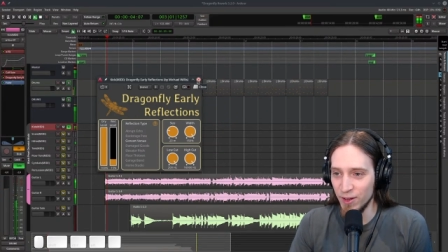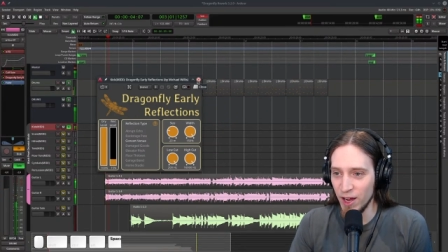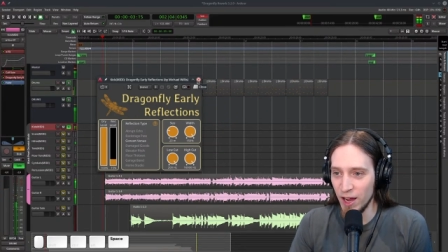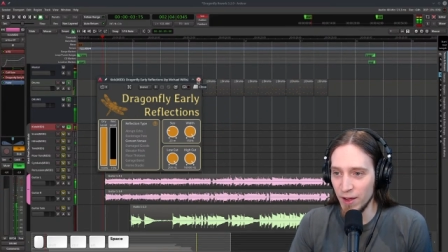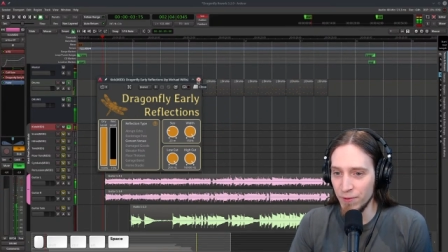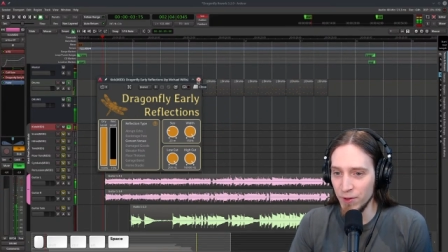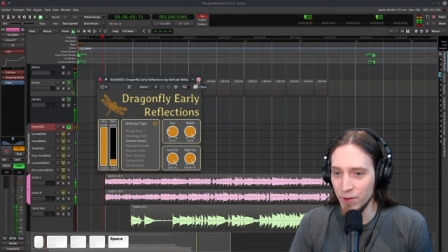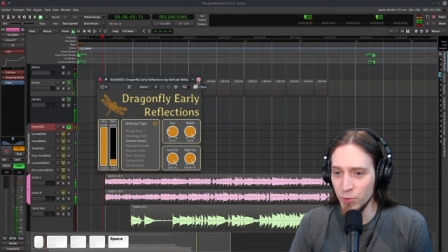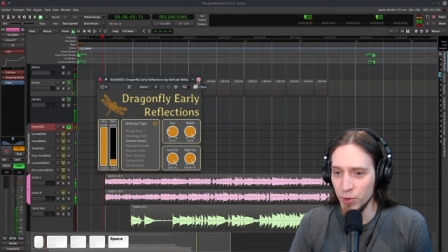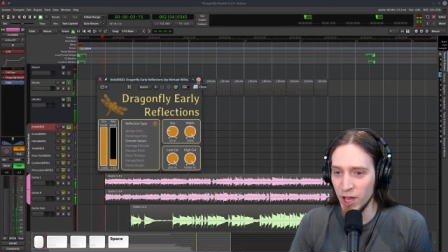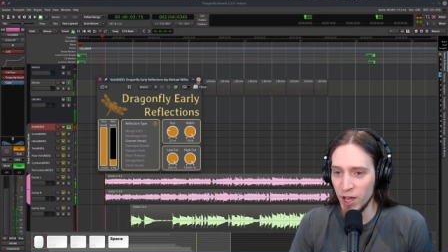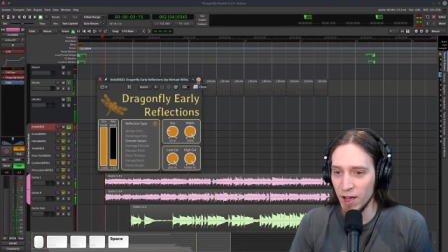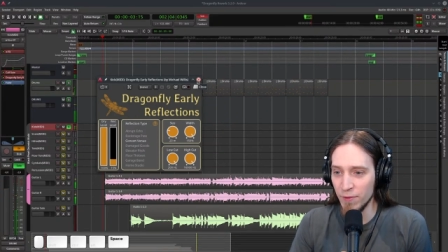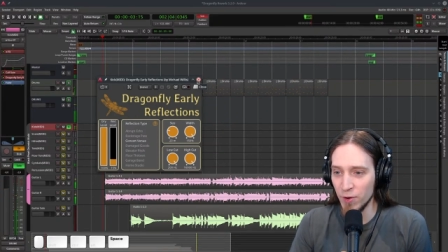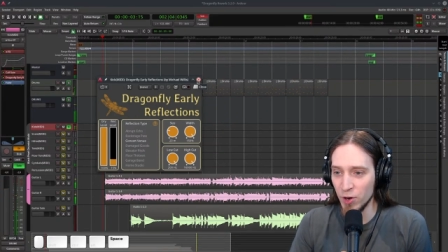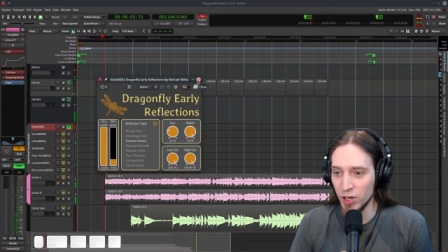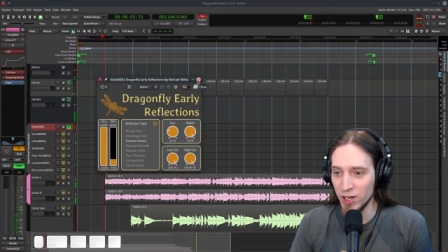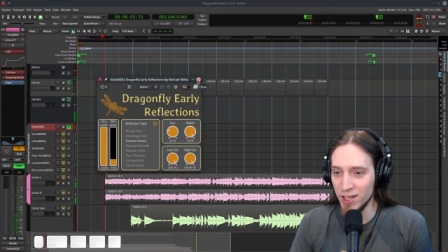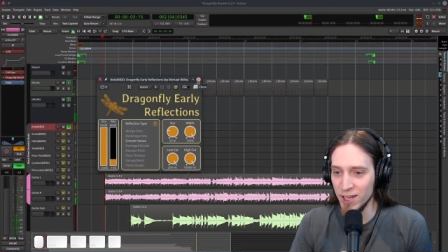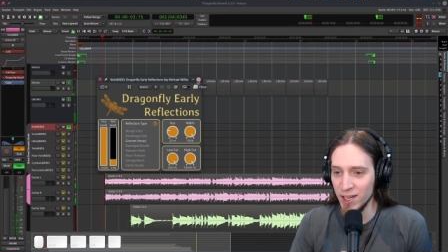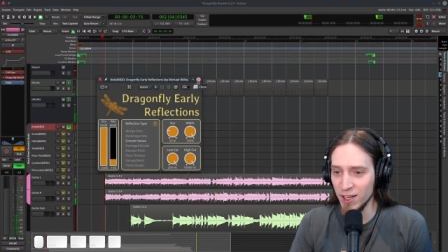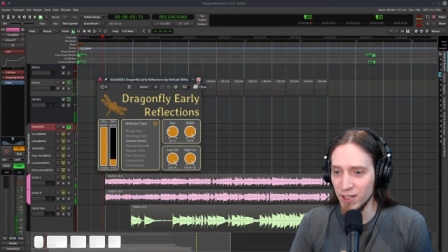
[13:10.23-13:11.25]
I think we have
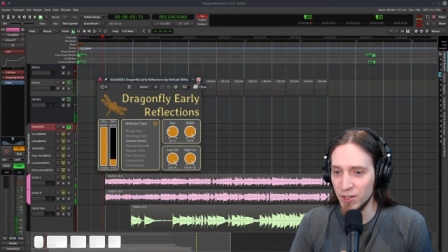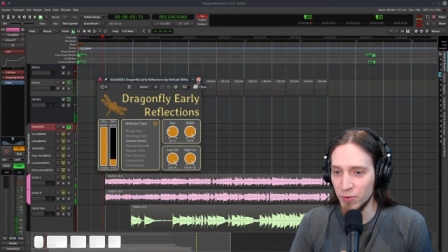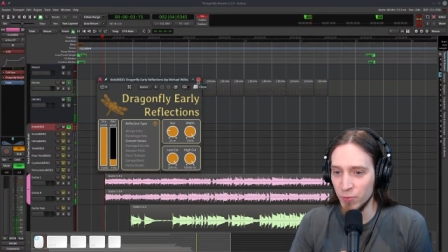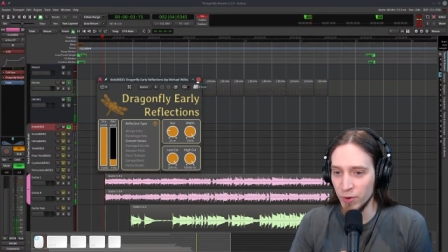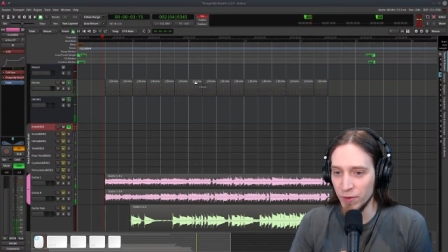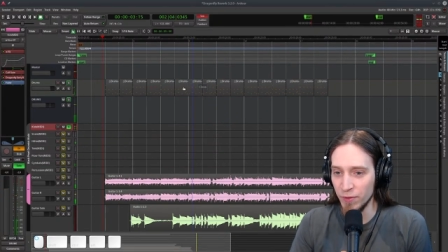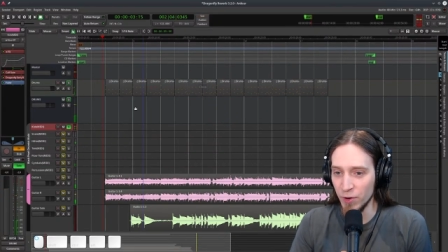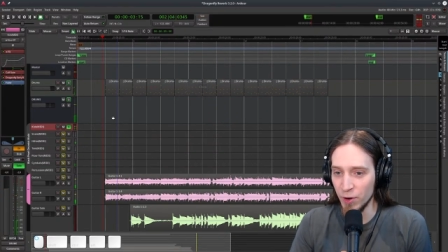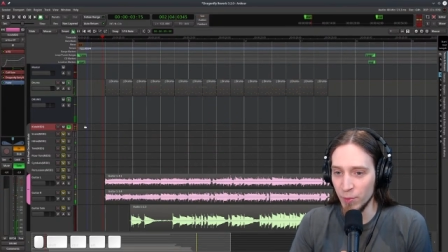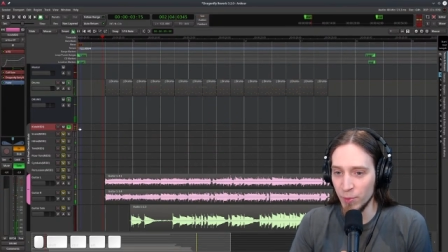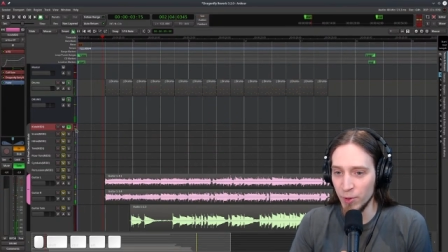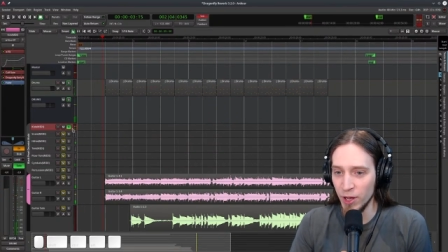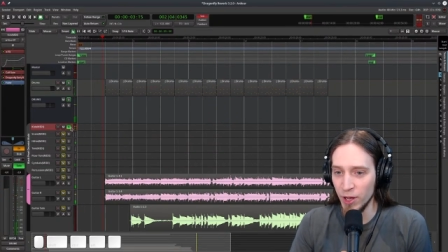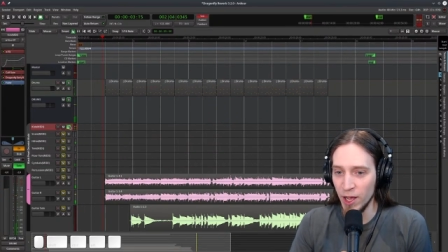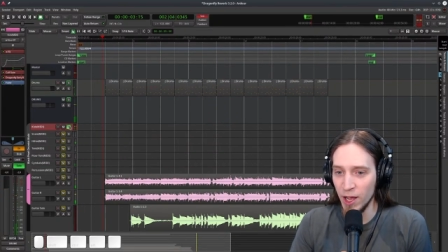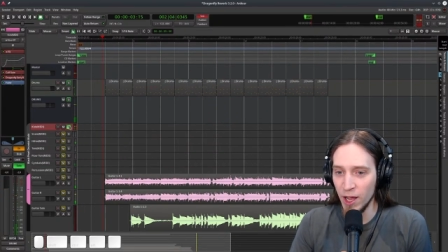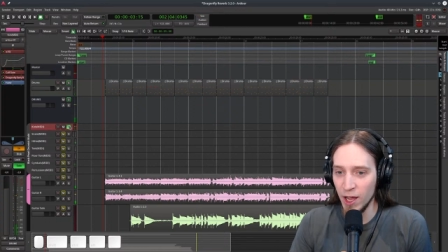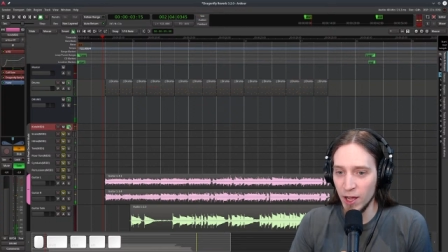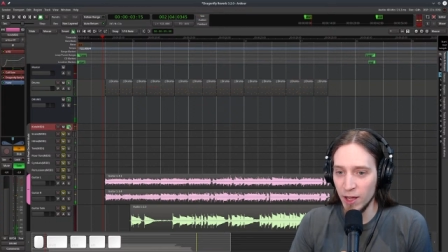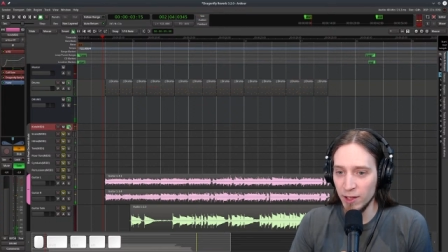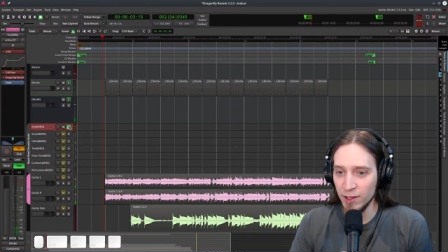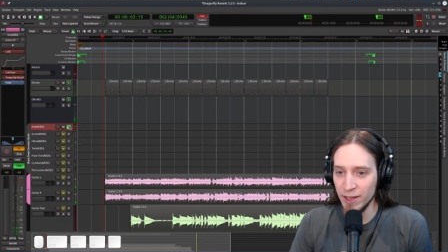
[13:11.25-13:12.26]
our kick reverb.
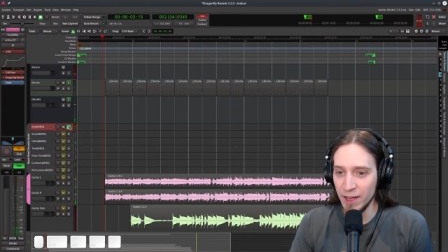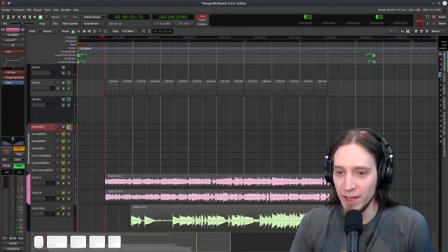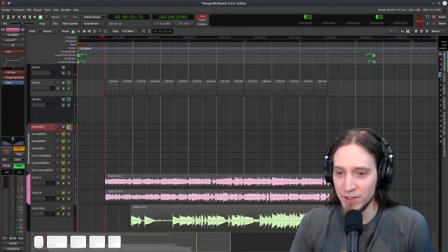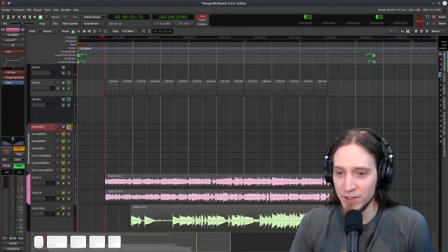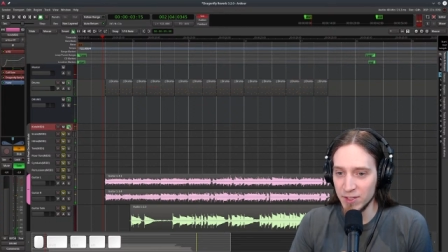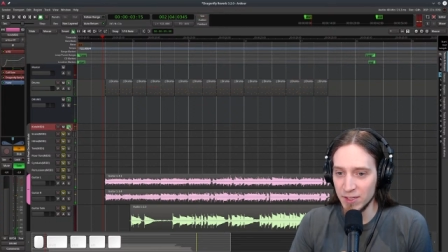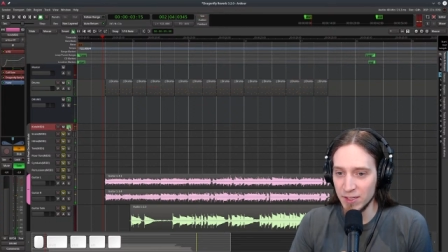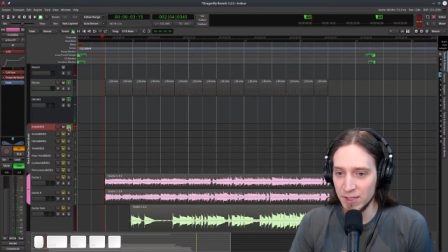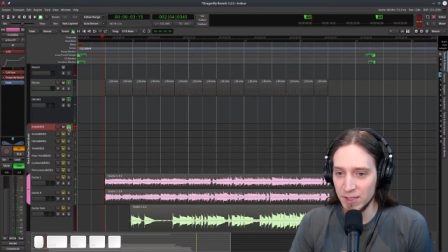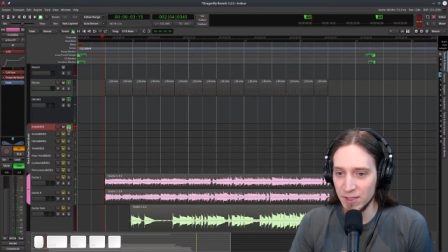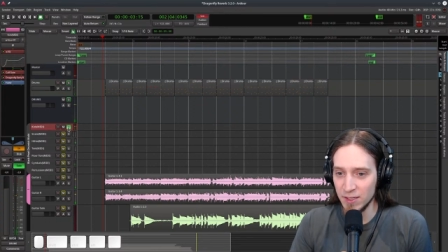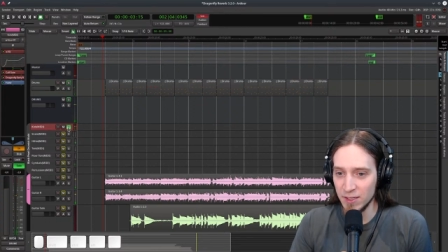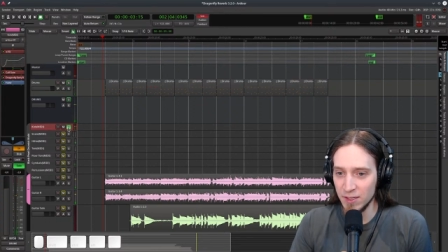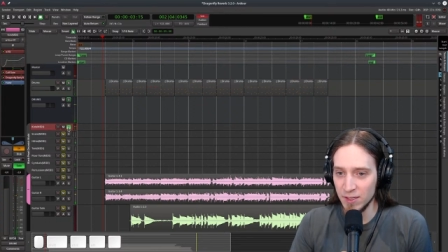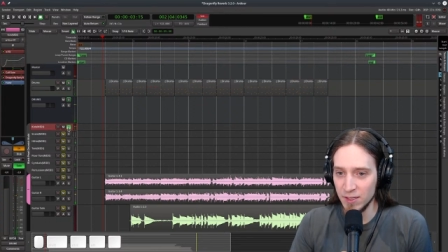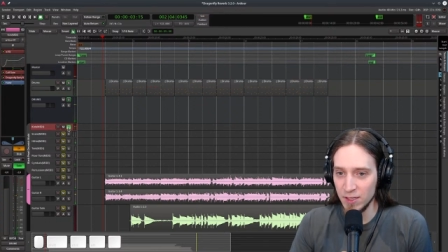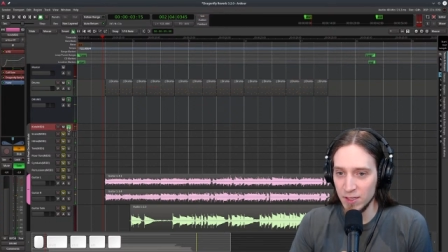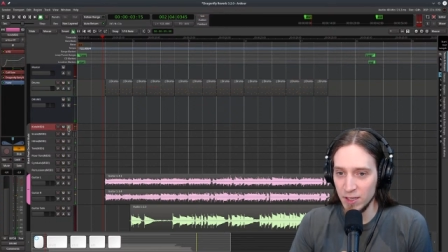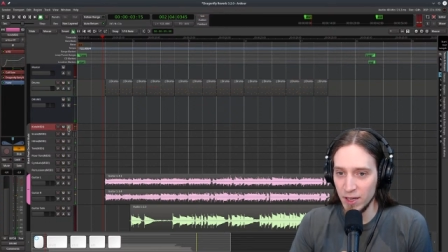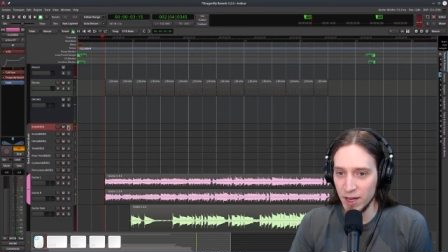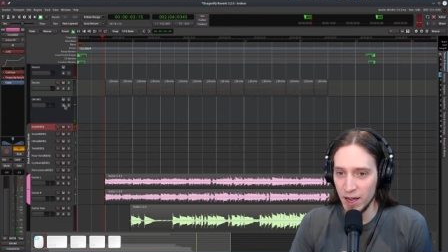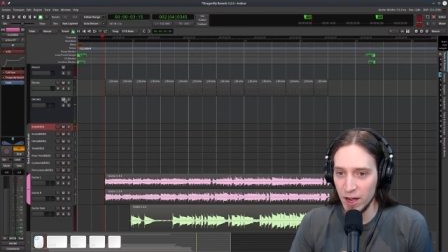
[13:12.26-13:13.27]
Let's
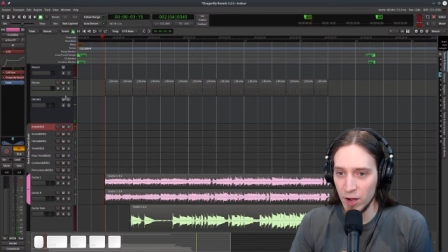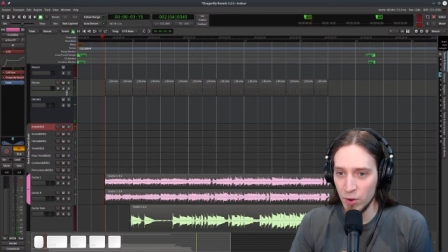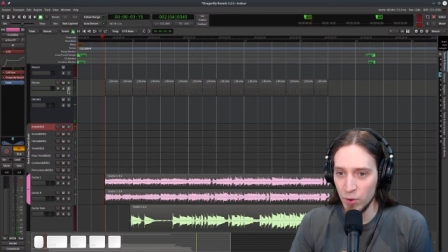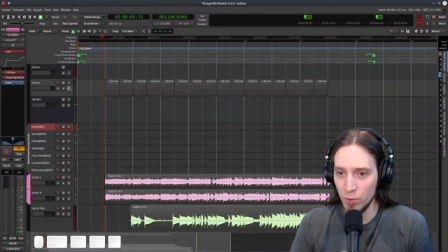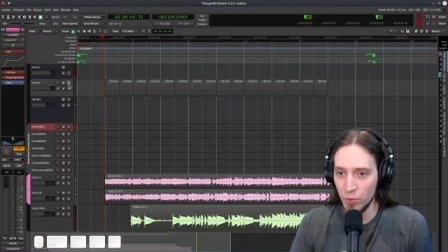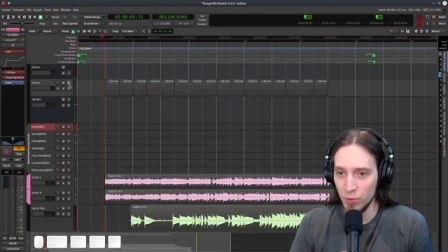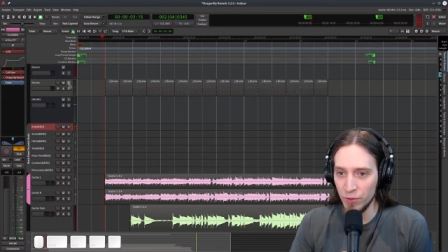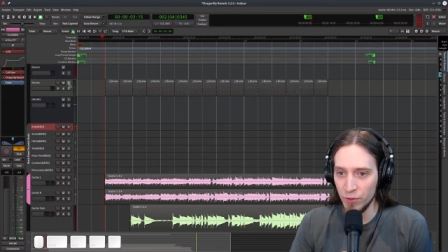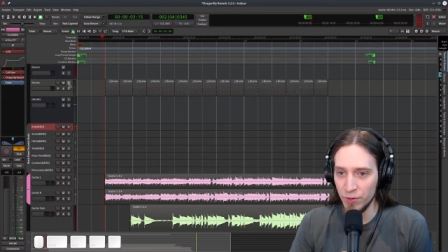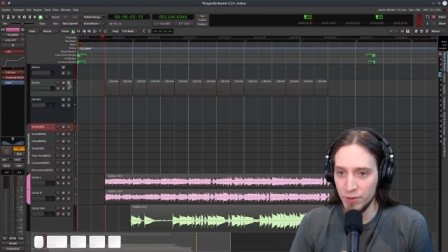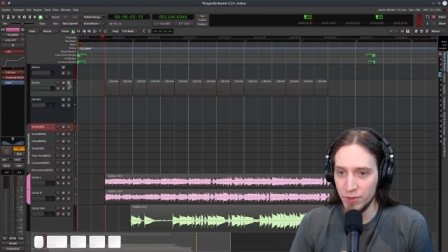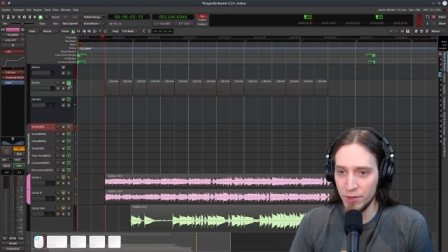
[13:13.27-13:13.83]
see how